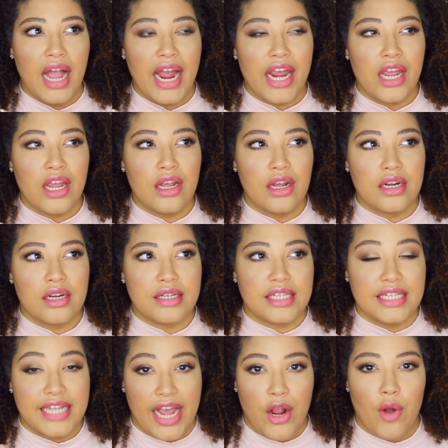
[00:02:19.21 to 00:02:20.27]
I
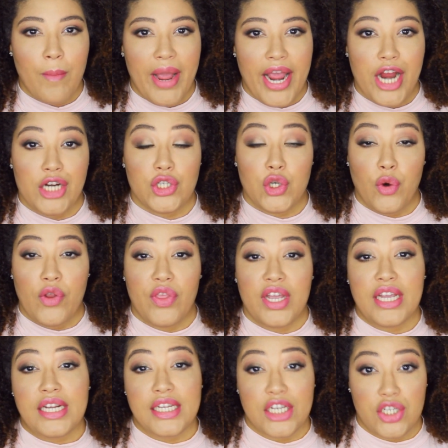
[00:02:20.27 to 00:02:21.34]
detangle my hair during the
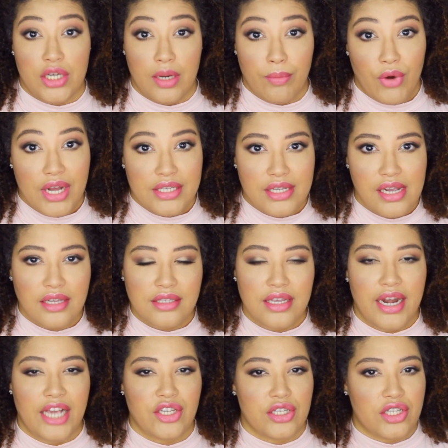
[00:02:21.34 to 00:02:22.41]
conditioning process
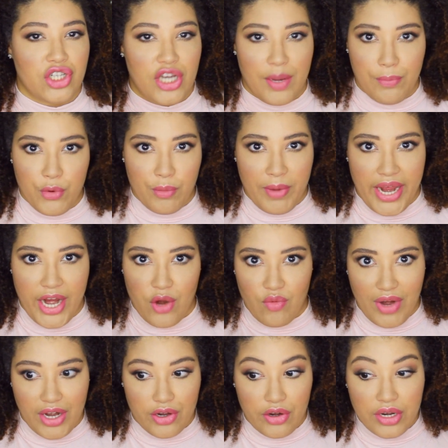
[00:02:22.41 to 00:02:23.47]
and I just shampoo my hair
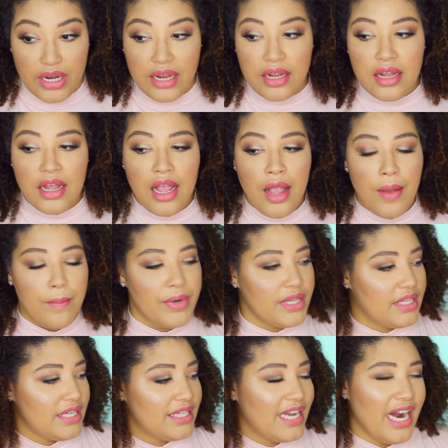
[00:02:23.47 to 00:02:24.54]
regularly.
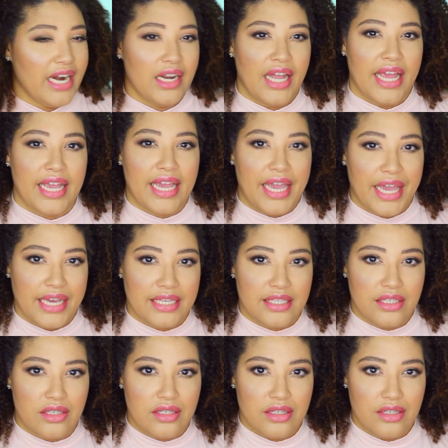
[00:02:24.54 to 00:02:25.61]
But this kind of like
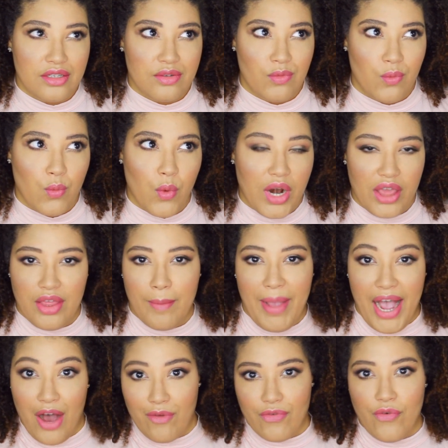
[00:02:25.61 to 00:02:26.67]
kicks one of them
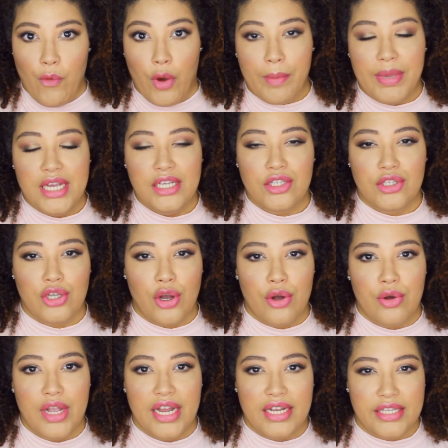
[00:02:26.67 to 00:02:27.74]
out for me
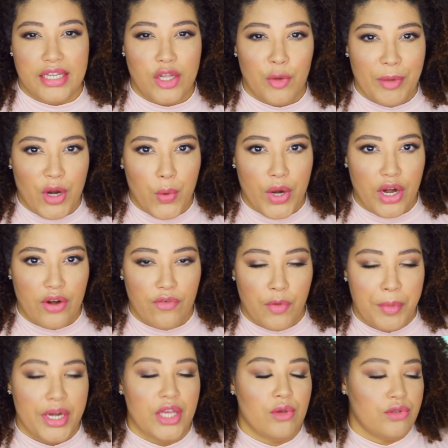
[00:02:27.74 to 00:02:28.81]
so it's a little bit quicker for
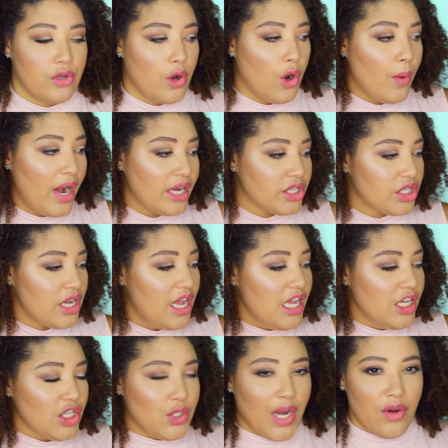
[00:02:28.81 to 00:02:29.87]
me to use a co-wash.
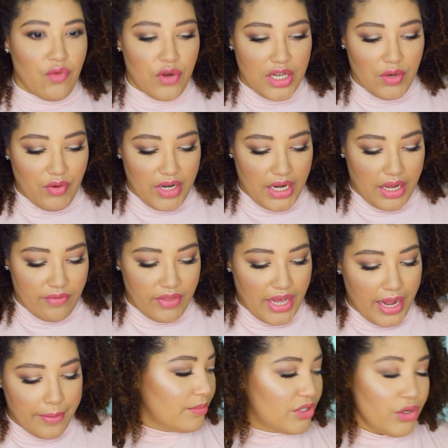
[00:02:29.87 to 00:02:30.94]
So I really, really love
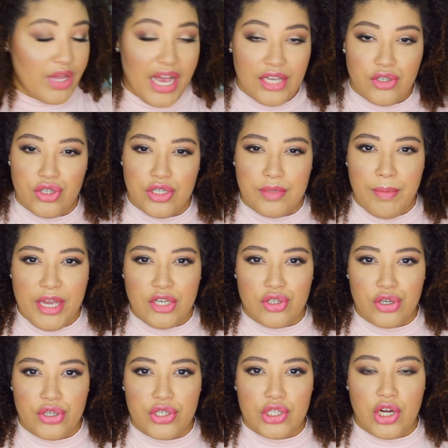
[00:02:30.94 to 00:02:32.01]
that. Um, so yeah, so just make
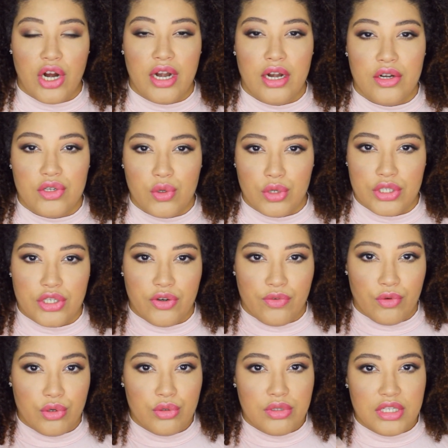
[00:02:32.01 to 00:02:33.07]
sure you start towards your
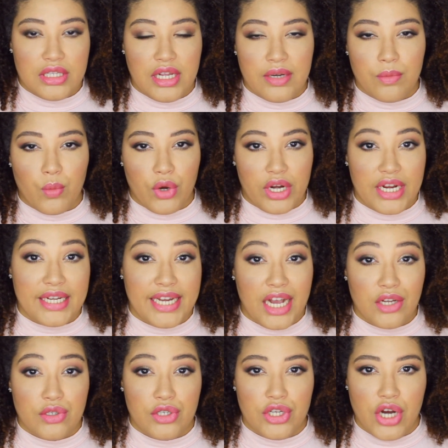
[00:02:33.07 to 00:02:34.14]
roots and then work it
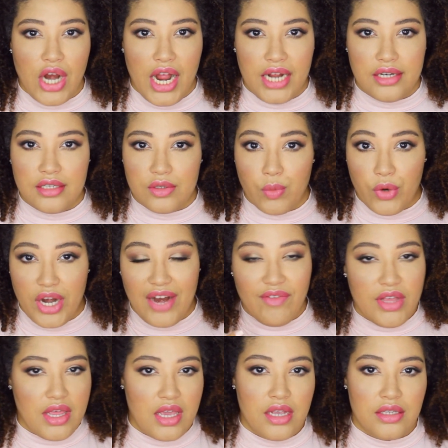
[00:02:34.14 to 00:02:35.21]
down to your ends where
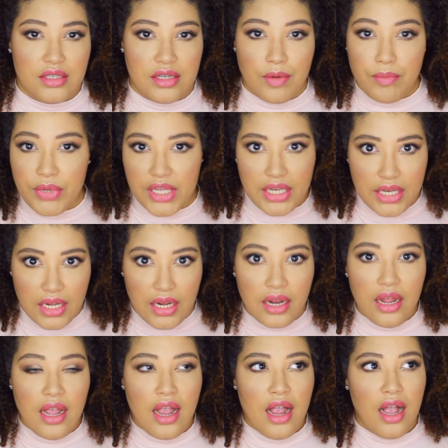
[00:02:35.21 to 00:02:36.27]
everything is
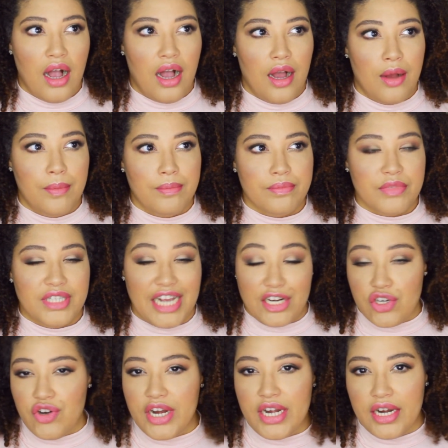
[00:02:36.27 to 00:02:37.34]
completely um,
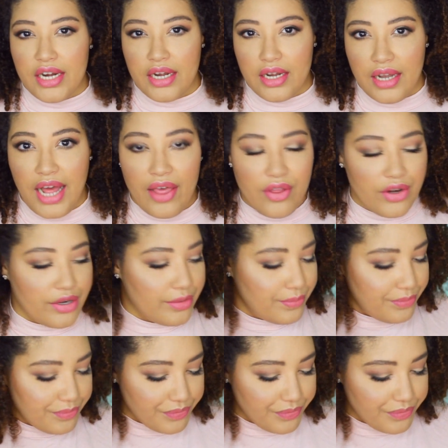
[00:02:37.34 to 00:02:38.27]
saturated and lathered.